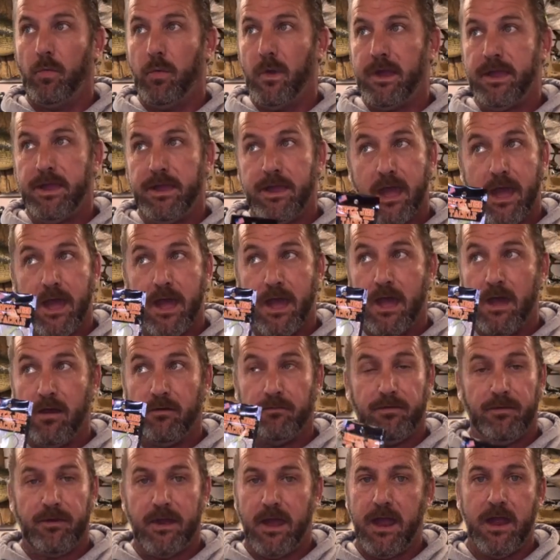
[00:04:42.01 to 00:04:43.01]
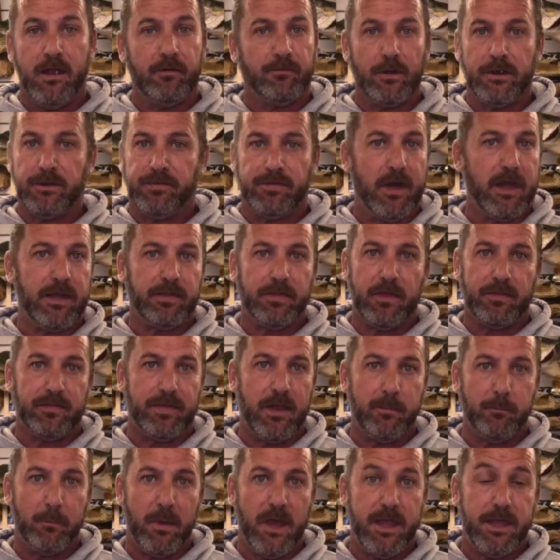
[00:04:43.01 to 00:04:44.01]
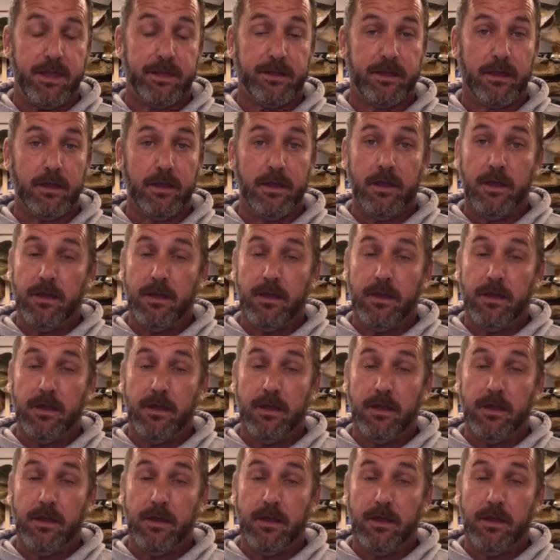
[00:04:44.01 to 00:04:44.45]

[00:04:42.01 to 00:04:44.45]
We have everything that they make,